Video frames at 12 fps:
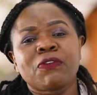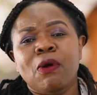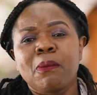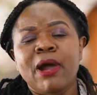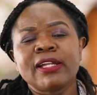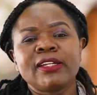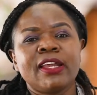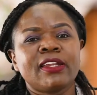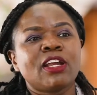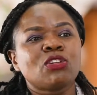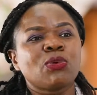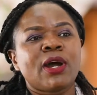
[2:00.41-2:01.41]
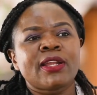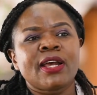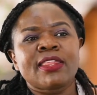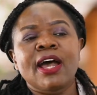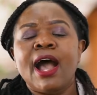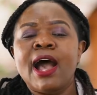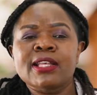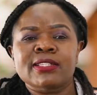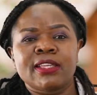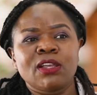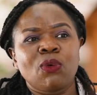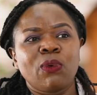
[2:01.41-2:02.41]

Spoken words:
from one area to another, asking